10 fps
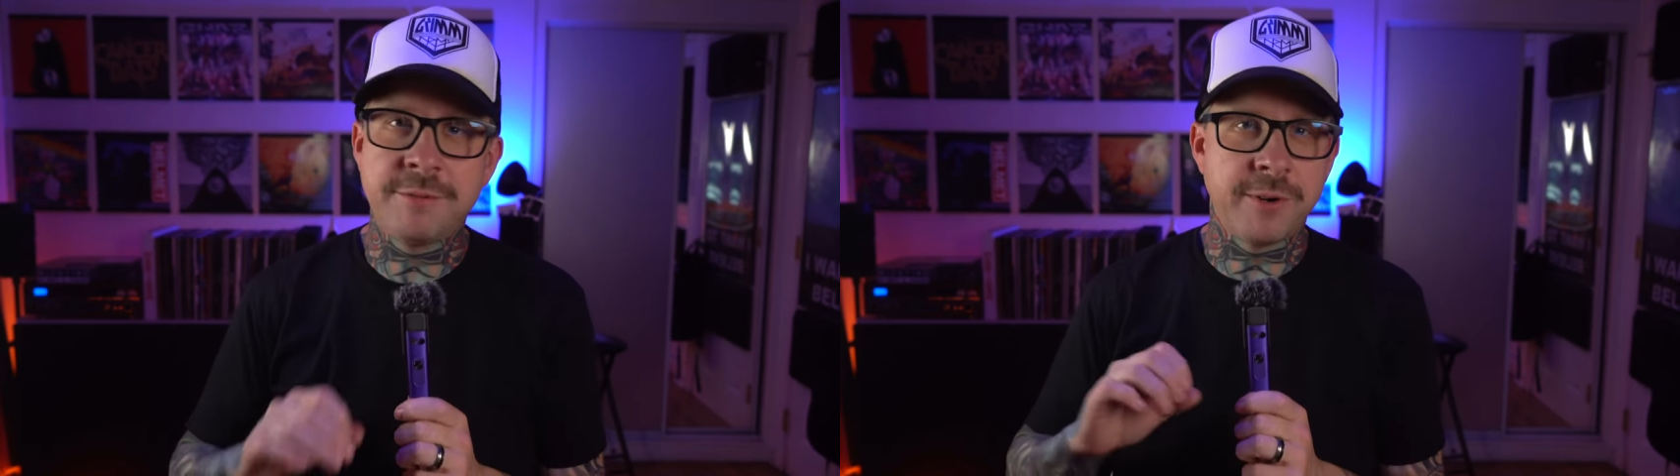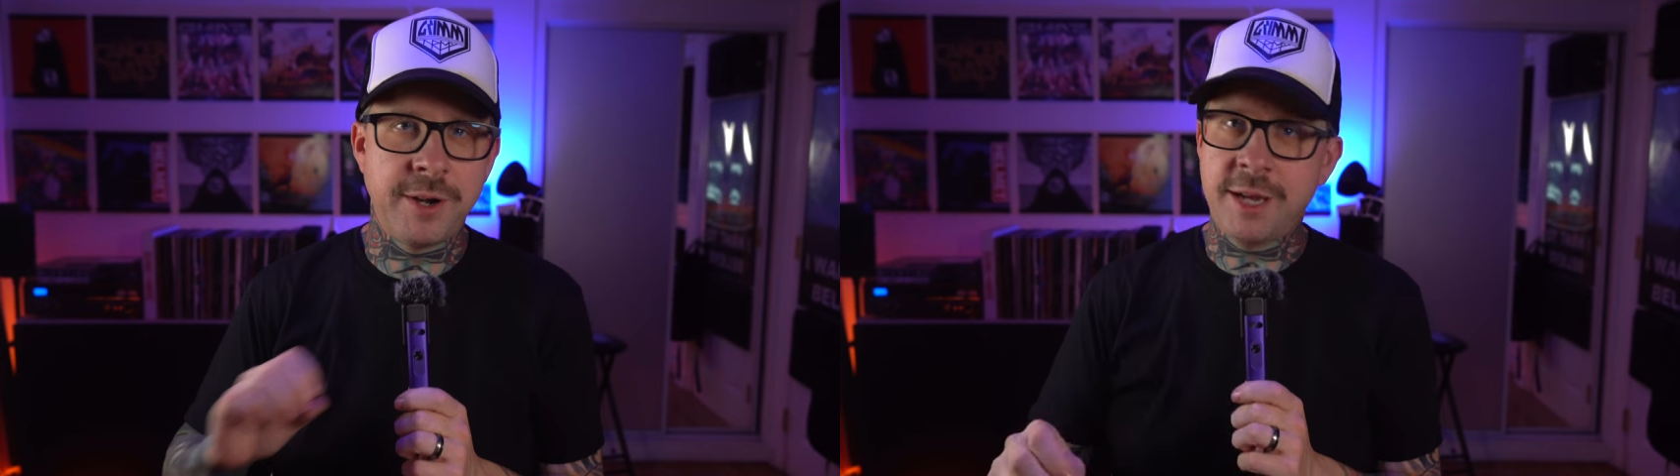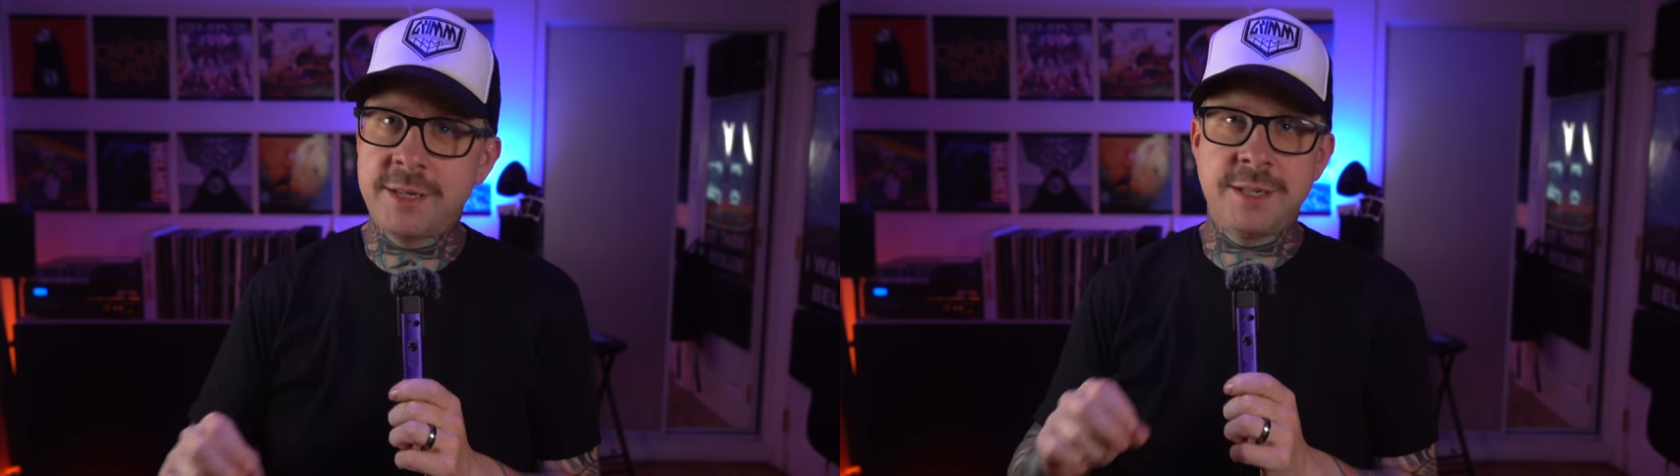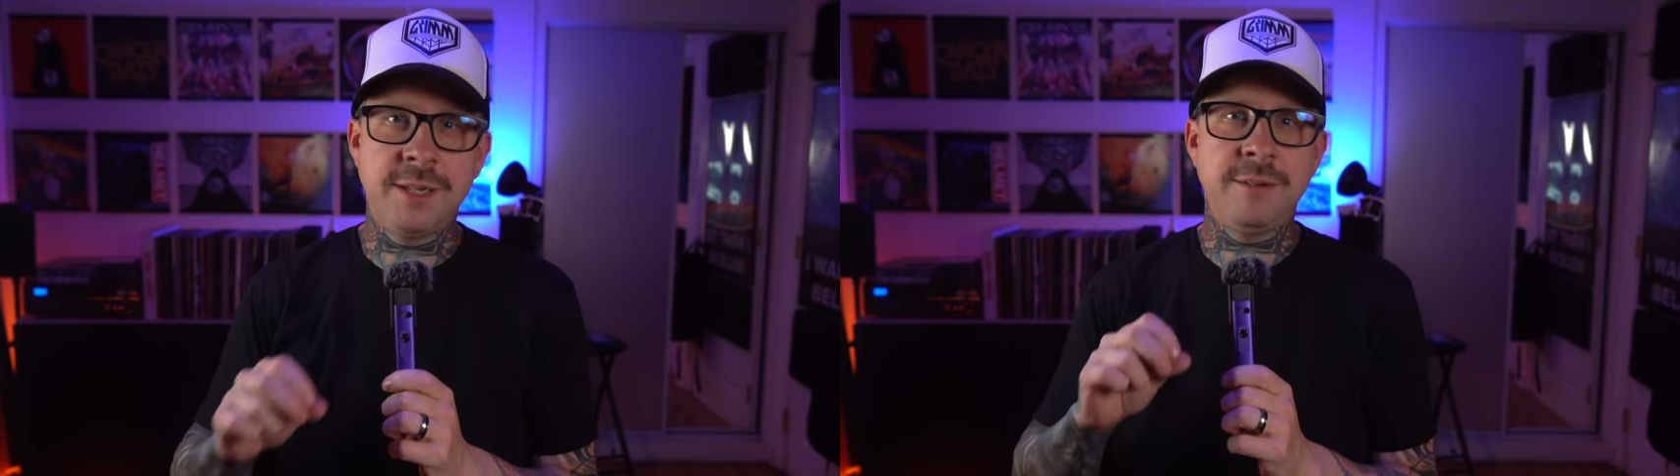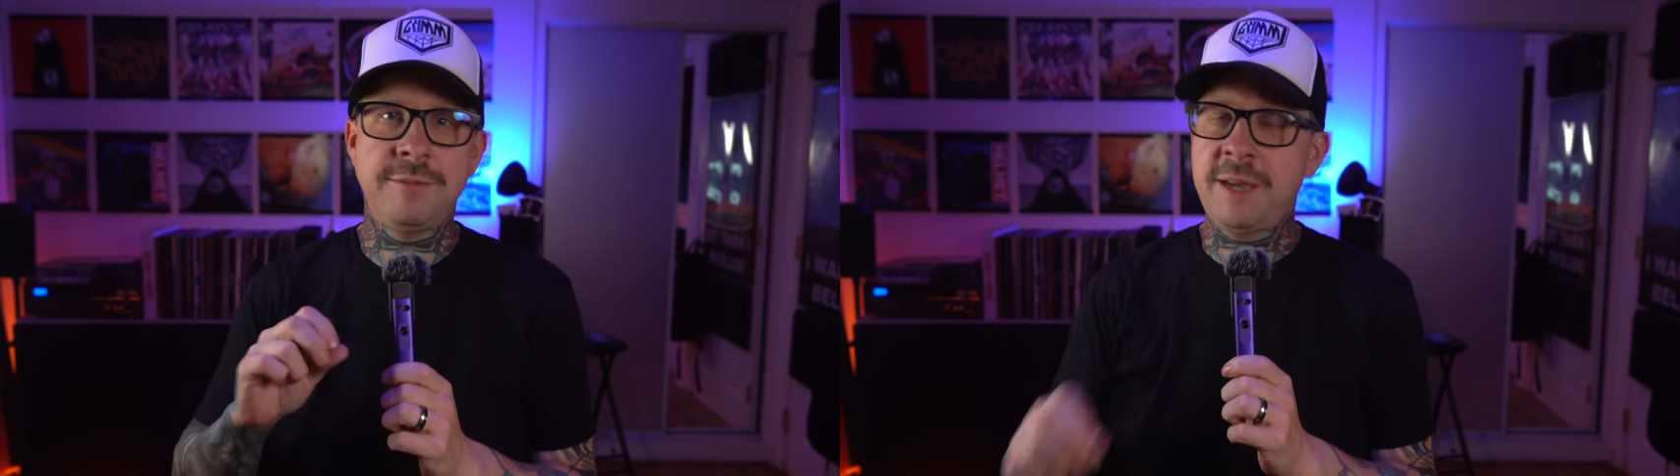for
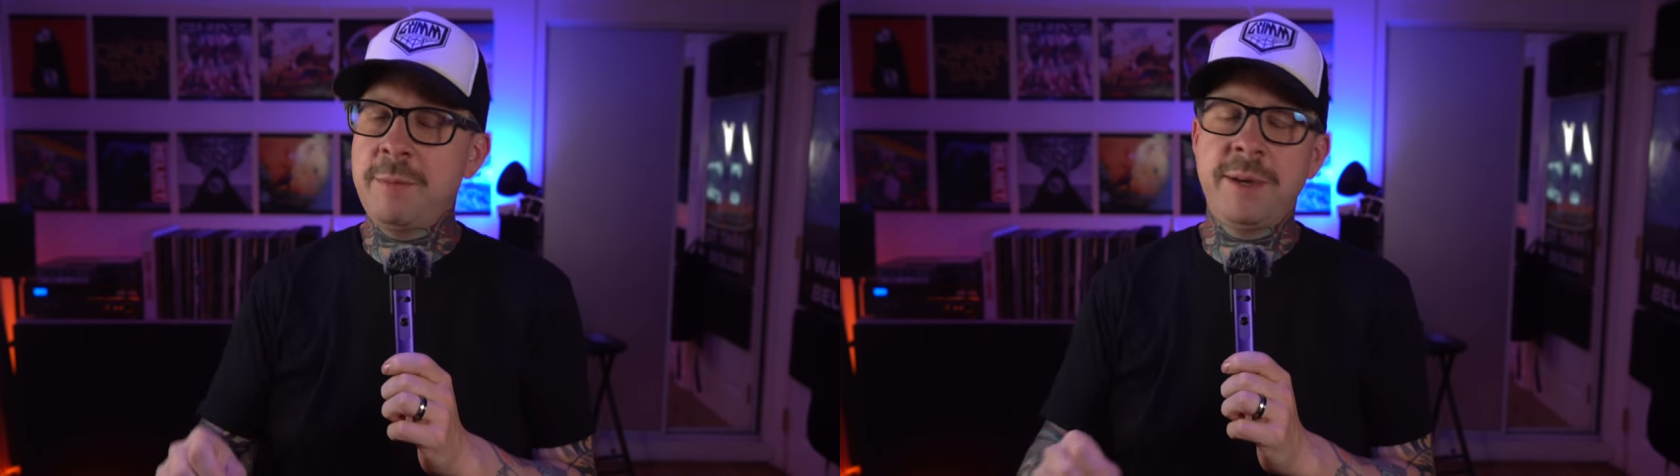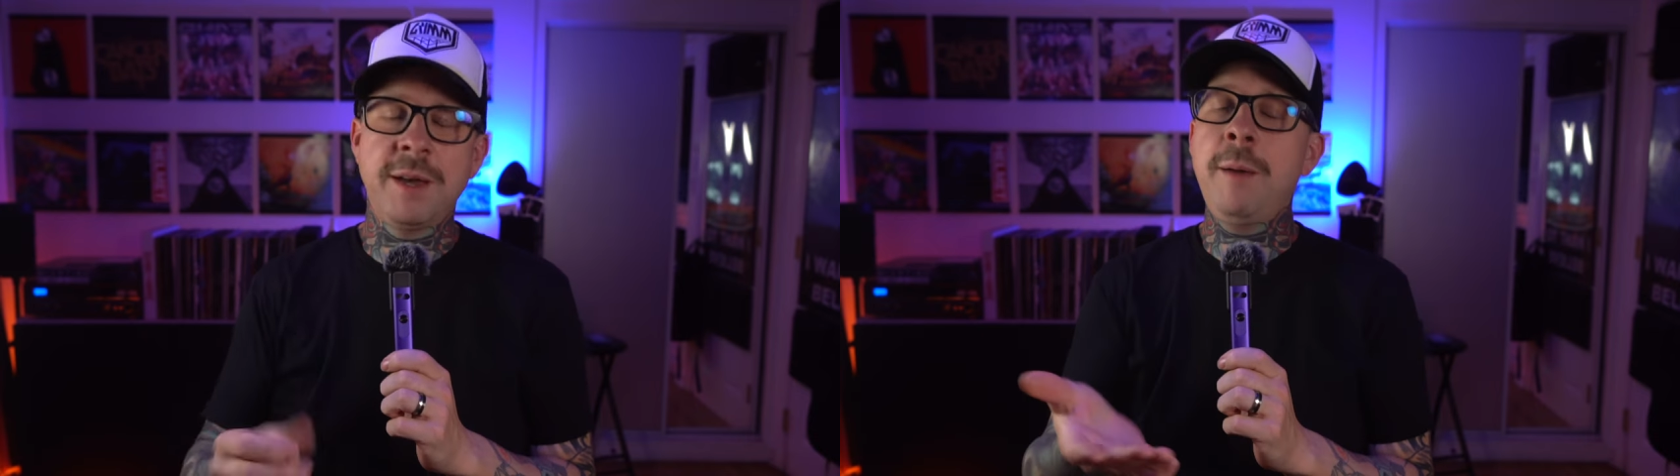nicotine vaping.